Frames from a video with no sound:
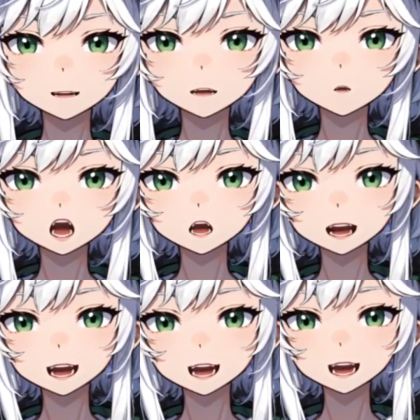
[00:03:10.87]
All right,
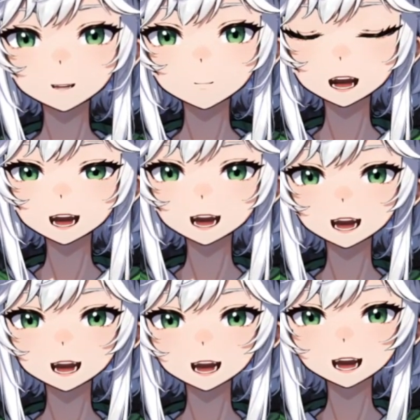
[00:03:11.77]
first lesson of
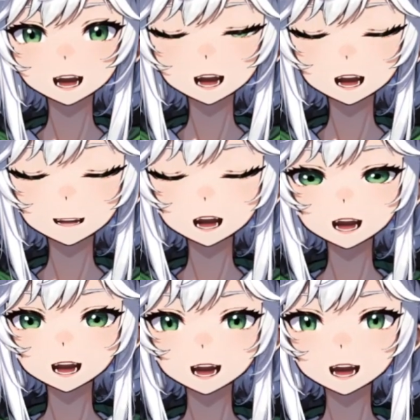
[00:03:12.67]
the day. The traders
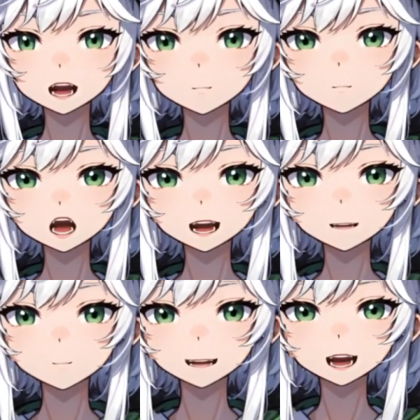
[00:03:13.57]
that you will have
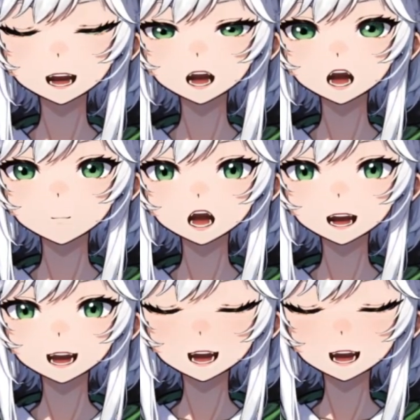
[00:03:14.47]
the honor of
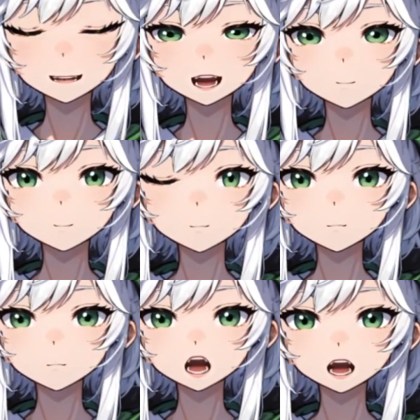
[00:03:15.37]
interacting with is
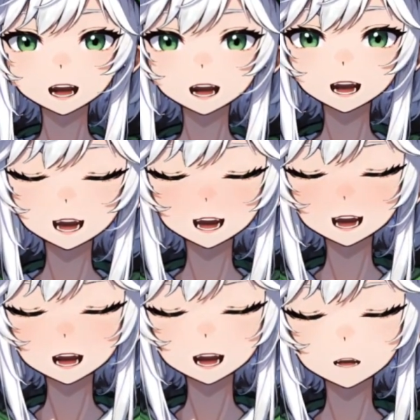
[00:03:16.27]
Prapor, the
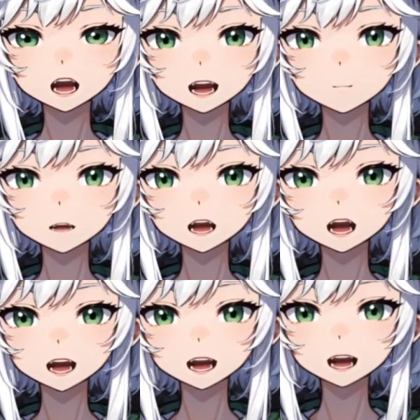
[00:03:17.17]
angry grandfather.
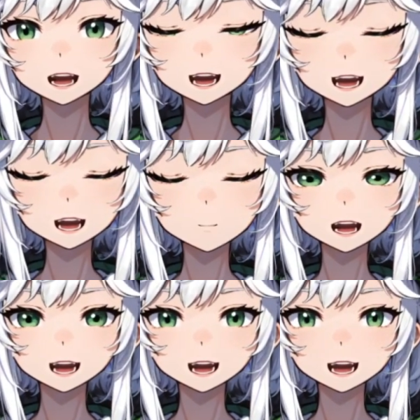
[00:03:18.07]

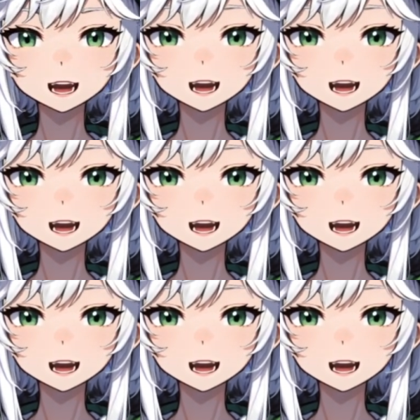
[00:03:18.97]
Therapist, the